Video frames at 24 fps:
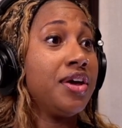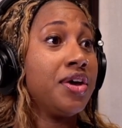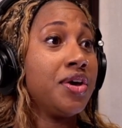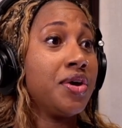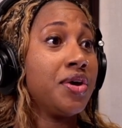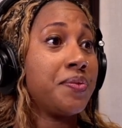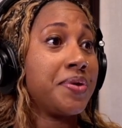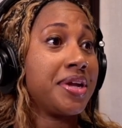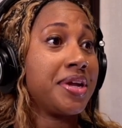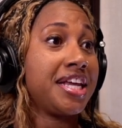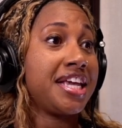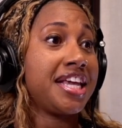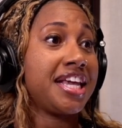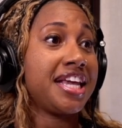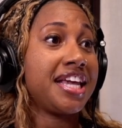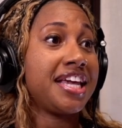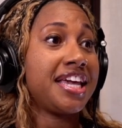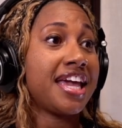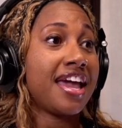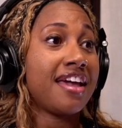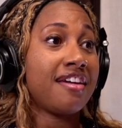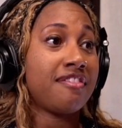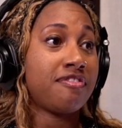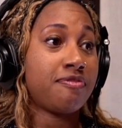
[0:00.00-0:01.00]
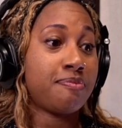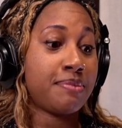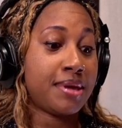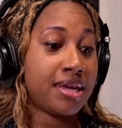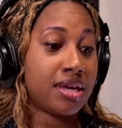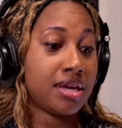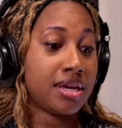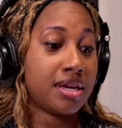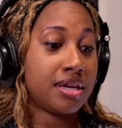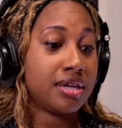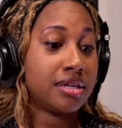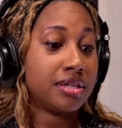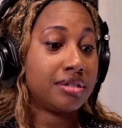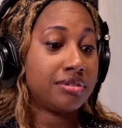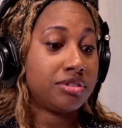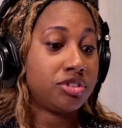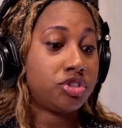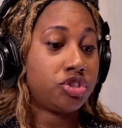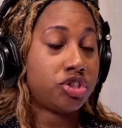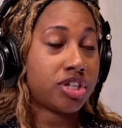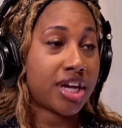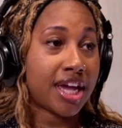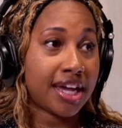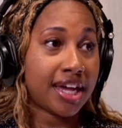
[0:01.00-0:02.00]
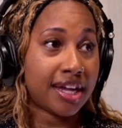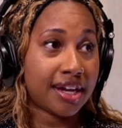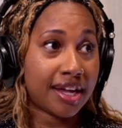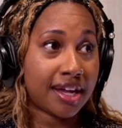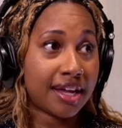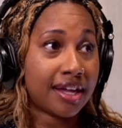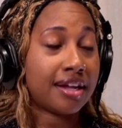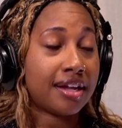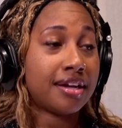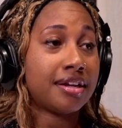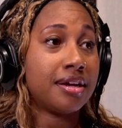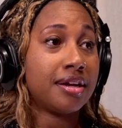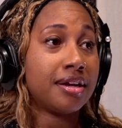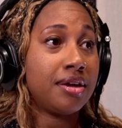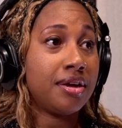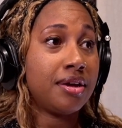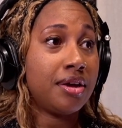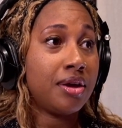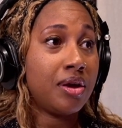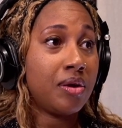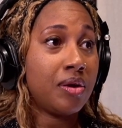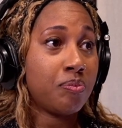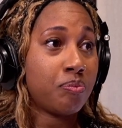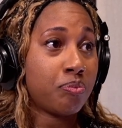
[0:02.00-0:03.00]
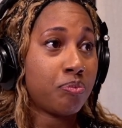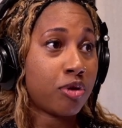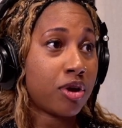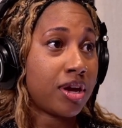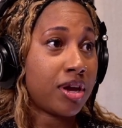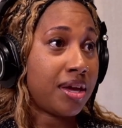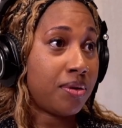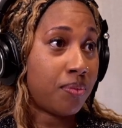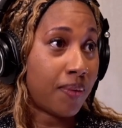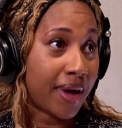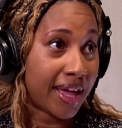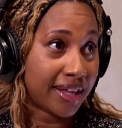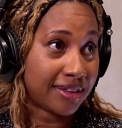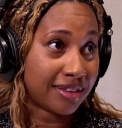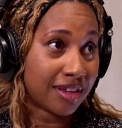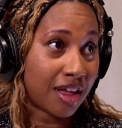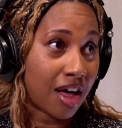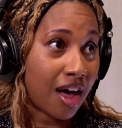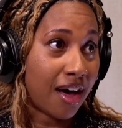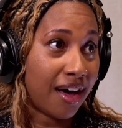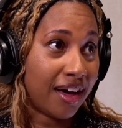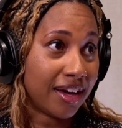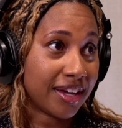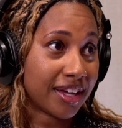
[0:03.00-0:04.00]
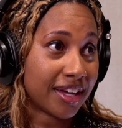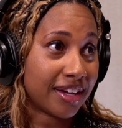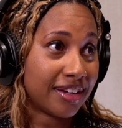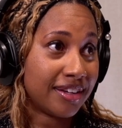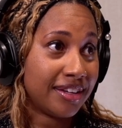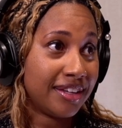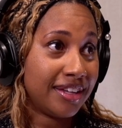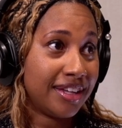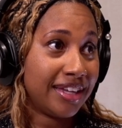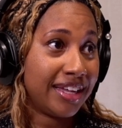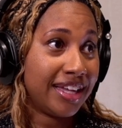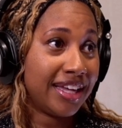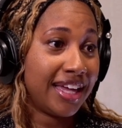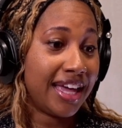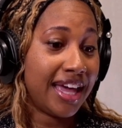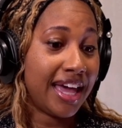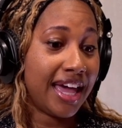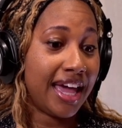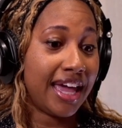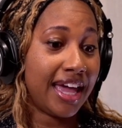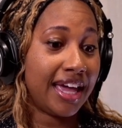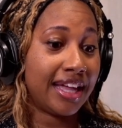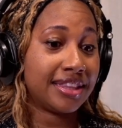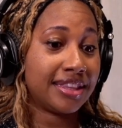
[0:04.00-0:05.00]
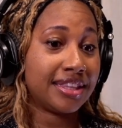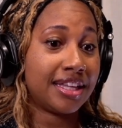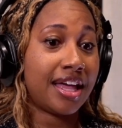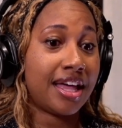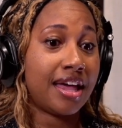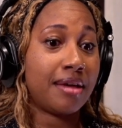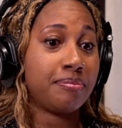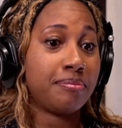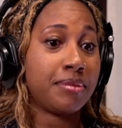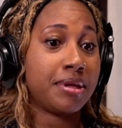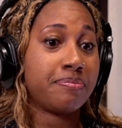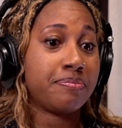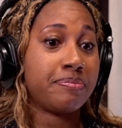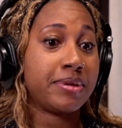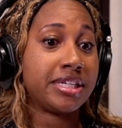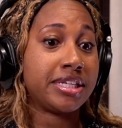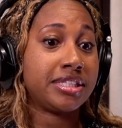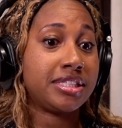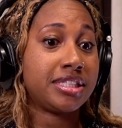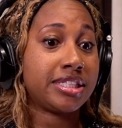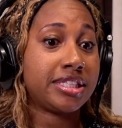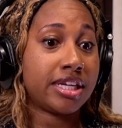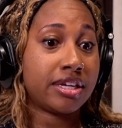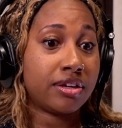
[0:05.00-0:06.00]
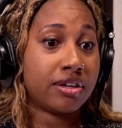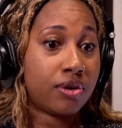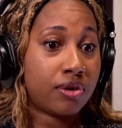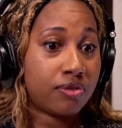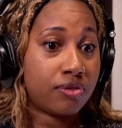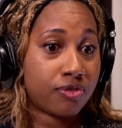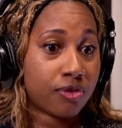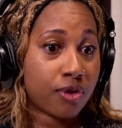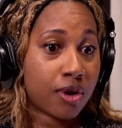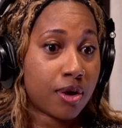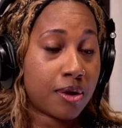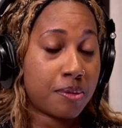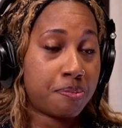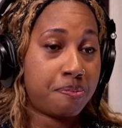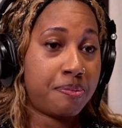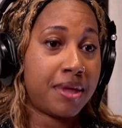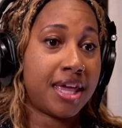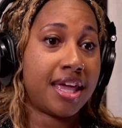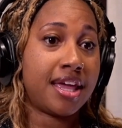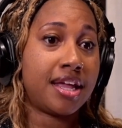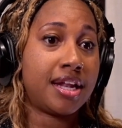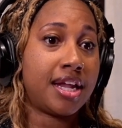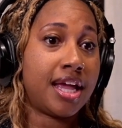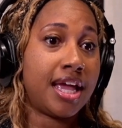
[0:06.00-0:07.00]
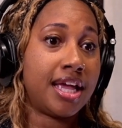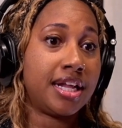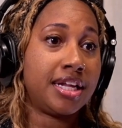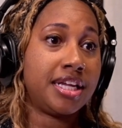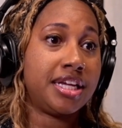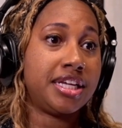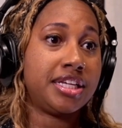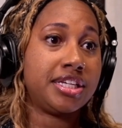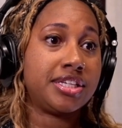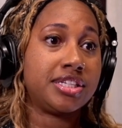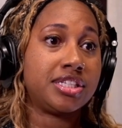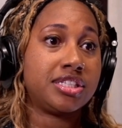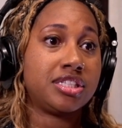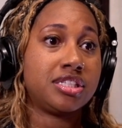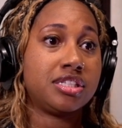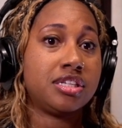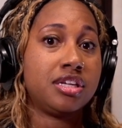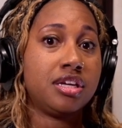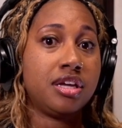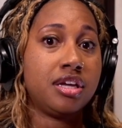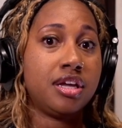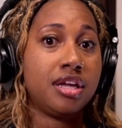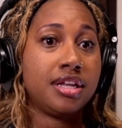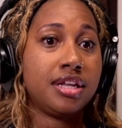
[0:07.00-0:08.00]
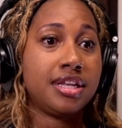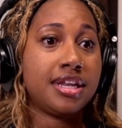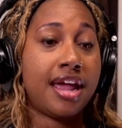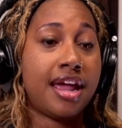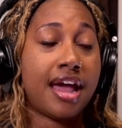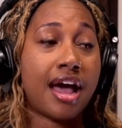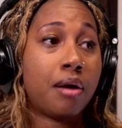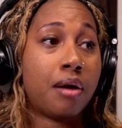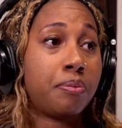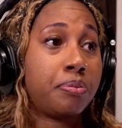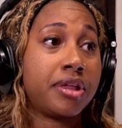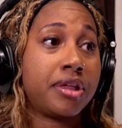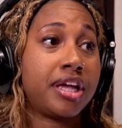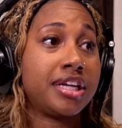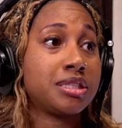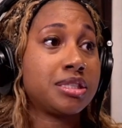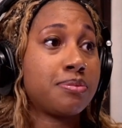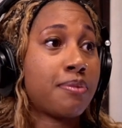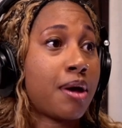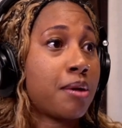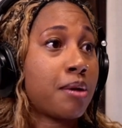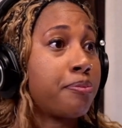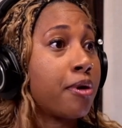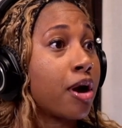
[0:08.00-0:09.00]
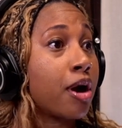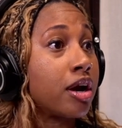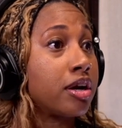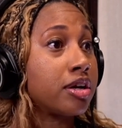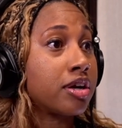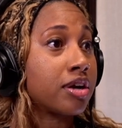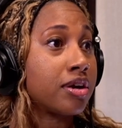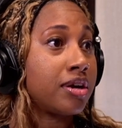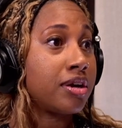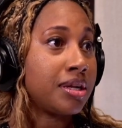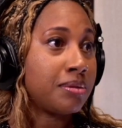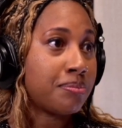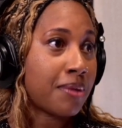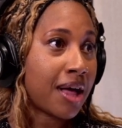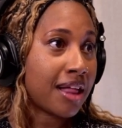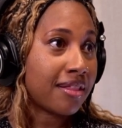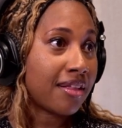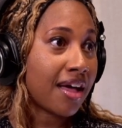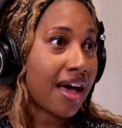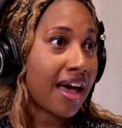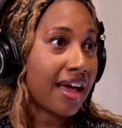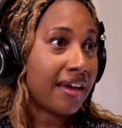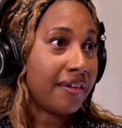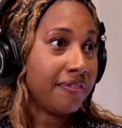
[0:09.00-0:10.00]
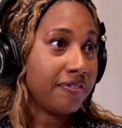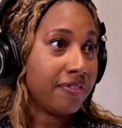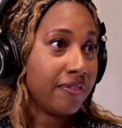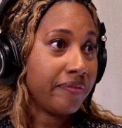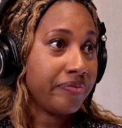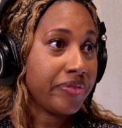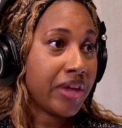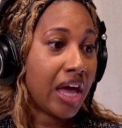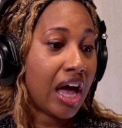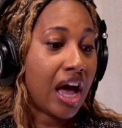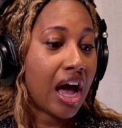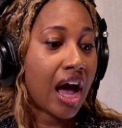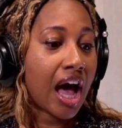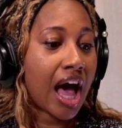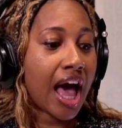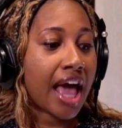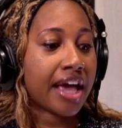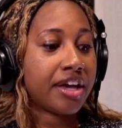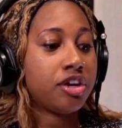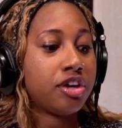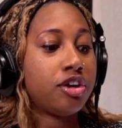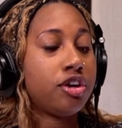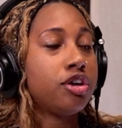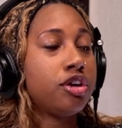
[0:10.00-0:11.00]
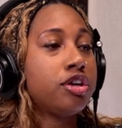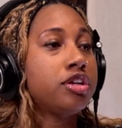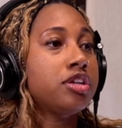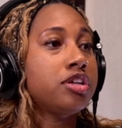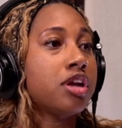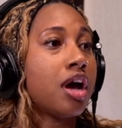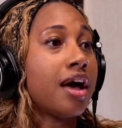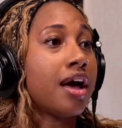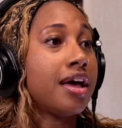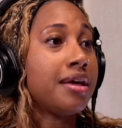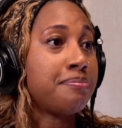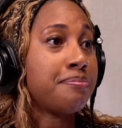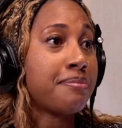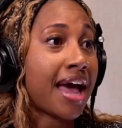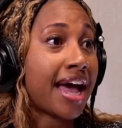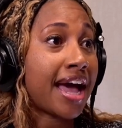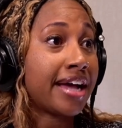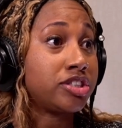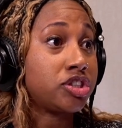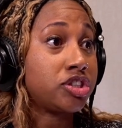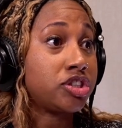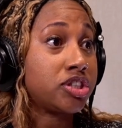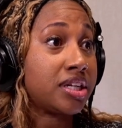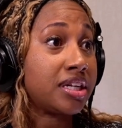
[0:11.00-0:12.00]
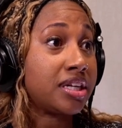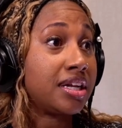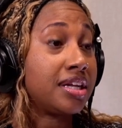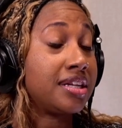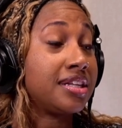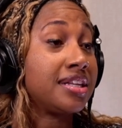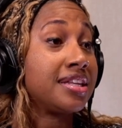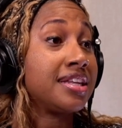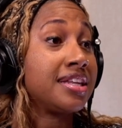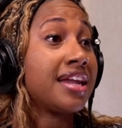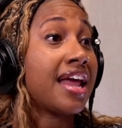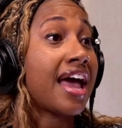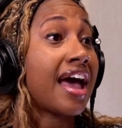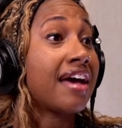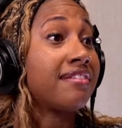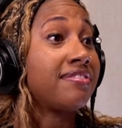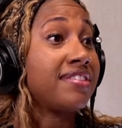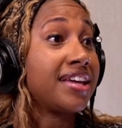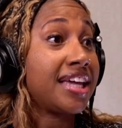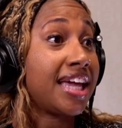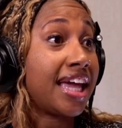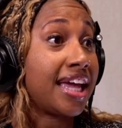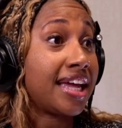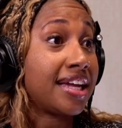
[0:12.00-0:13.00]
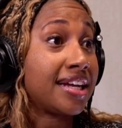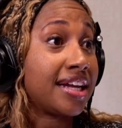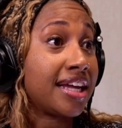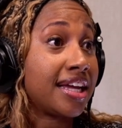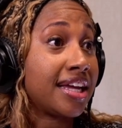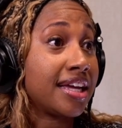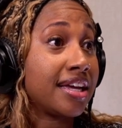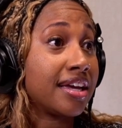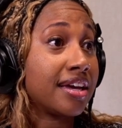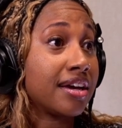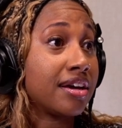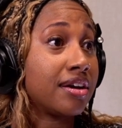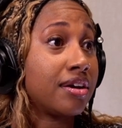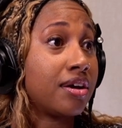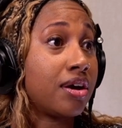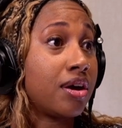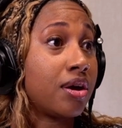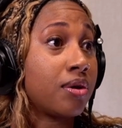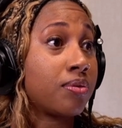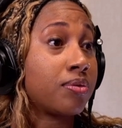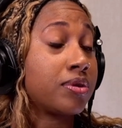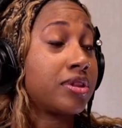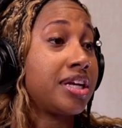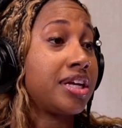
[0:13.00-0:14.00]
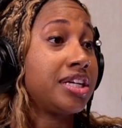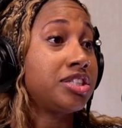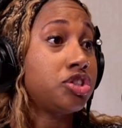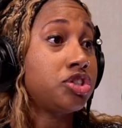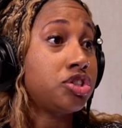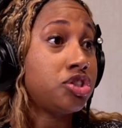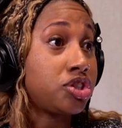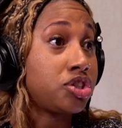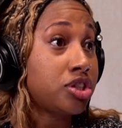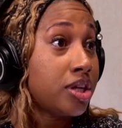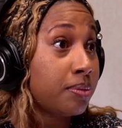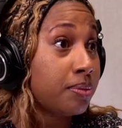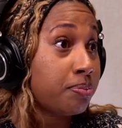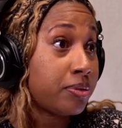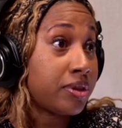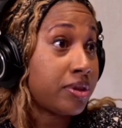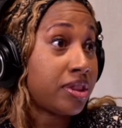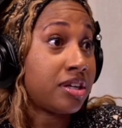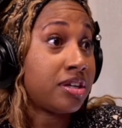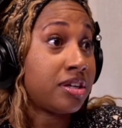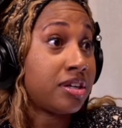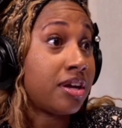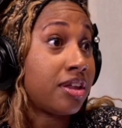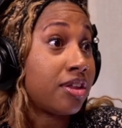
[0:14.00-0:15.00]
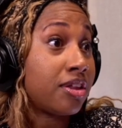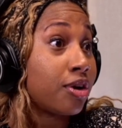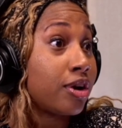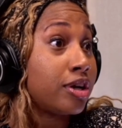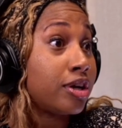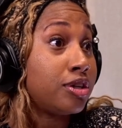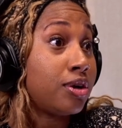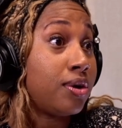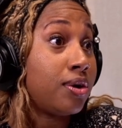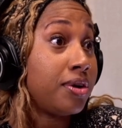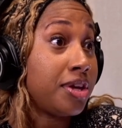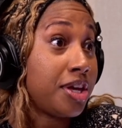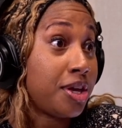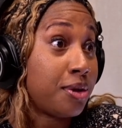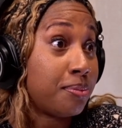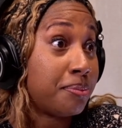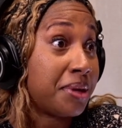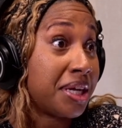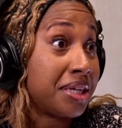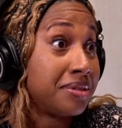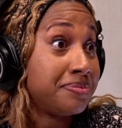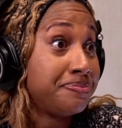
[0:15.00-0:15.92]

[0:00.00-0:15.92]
When he gave me Jaden pre-wedlock and let me be single for a bit, and he's now placed my partner in my life, I could not imagine navigating a relationship with another adult human,